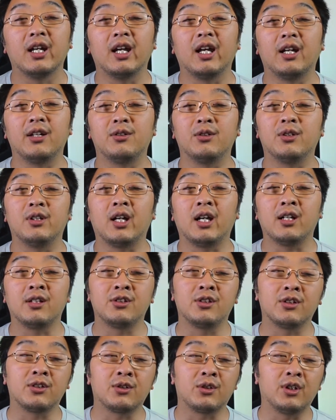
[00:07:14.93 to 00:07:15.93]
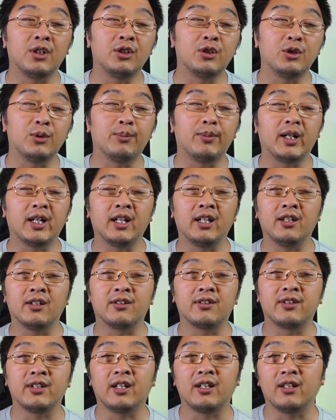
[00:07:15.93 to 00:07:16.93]
and you're not just going to buy and
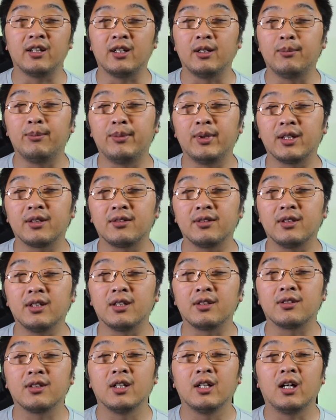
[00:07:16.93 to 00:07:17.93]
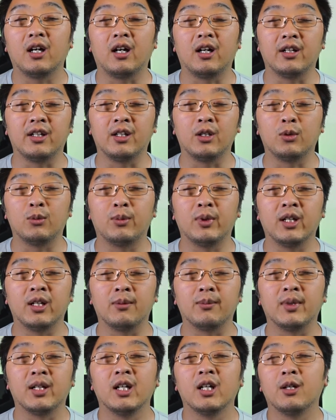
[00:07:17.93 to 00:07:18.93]
sell a business on a
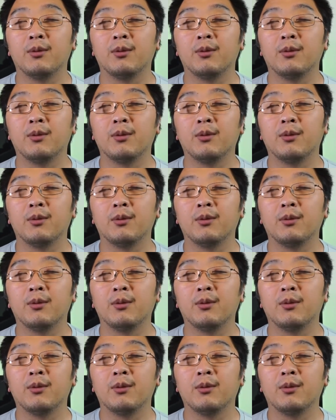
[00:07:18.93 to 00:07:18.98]
whim.